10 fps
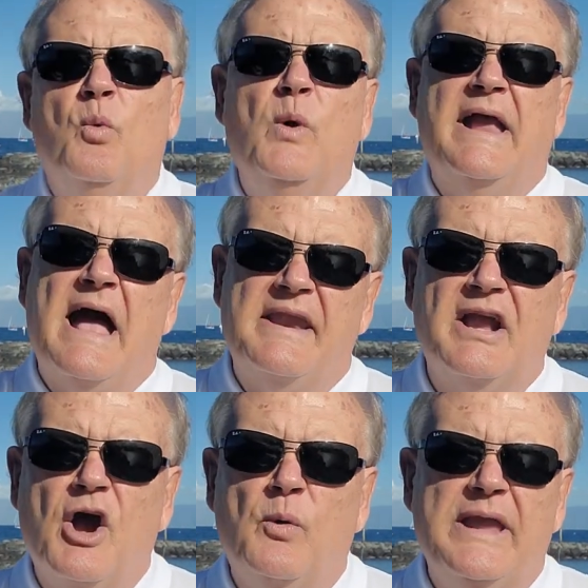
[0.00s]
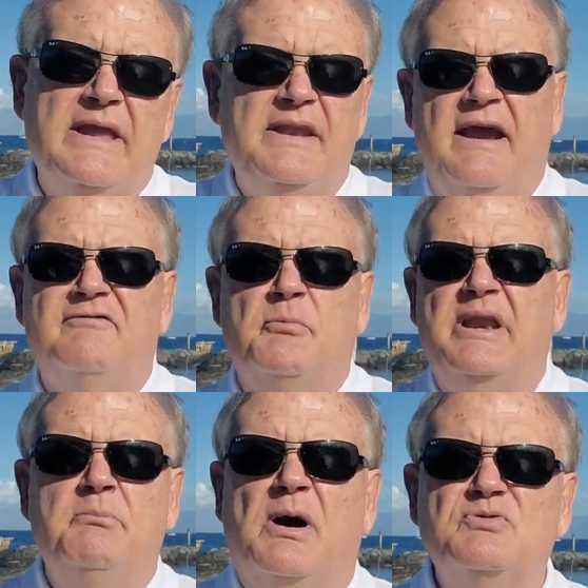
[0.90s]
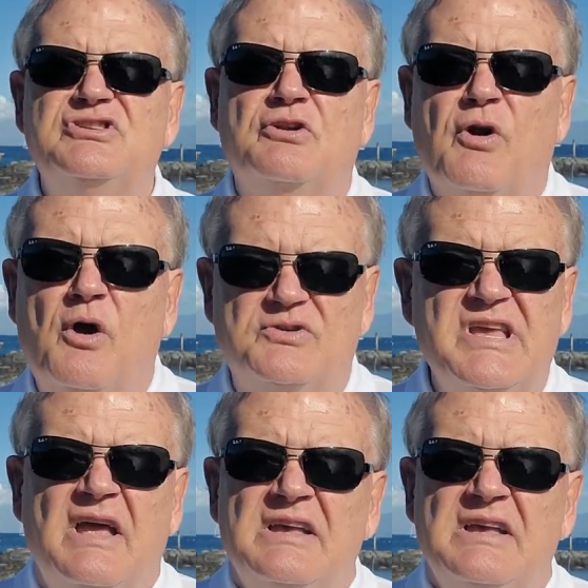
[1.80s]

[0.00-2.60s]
we gotta go in, everybody moans and groans.